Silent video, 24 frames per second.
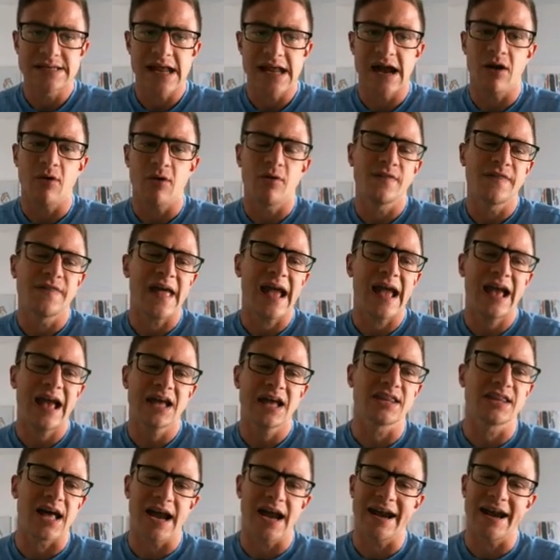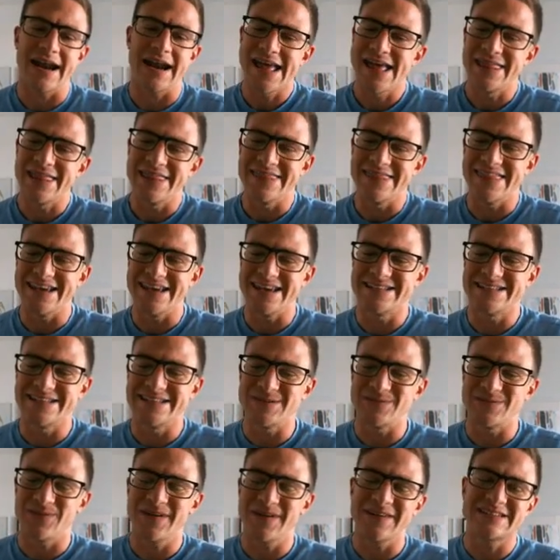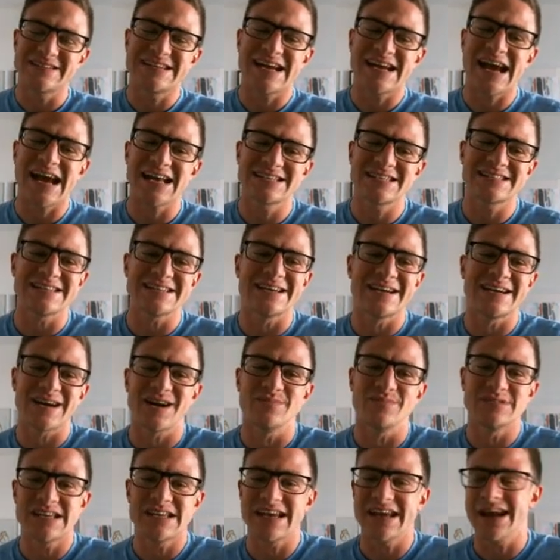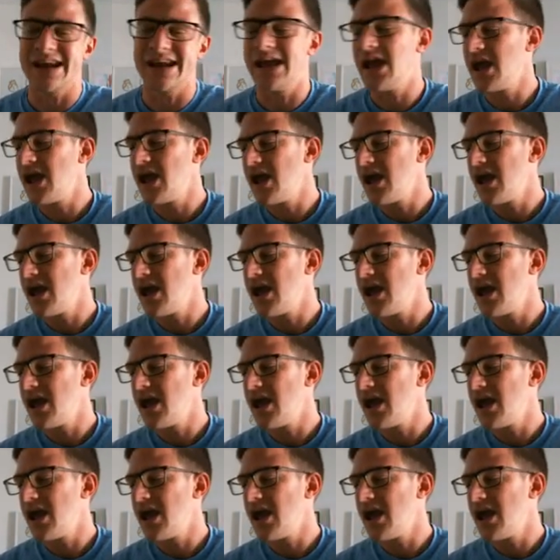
Now, the headline, this is where testing comes in.